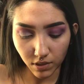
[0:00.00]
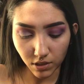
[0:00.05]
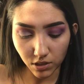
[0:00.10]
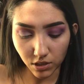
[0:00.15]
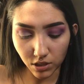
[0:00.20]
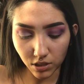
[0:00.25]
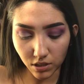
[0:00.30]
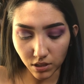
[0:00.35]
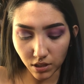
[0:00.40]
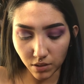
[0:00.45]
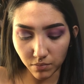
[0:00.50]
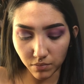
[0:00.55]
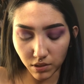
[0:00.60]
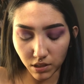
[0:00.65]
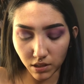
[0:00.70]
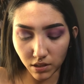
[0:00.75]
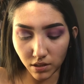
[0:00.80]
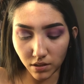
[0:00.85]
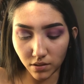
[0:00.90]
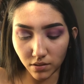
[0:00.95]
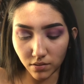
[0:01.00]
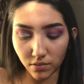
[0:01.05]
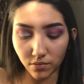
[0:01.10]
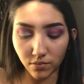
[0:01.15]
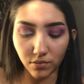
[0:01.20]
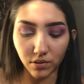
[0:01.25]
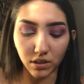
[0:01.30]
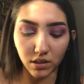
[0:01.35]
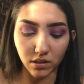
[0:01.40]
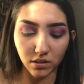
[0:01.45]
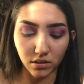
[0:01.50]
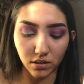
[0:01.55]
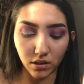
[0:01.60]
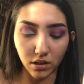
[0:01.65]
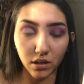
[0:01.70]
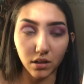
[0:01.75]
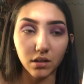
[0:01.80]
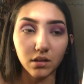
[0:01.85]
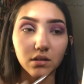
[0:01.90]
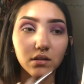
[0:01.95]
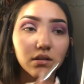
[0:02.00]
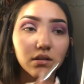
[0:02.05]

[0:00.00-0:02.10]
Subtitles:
Just same thing with this eye.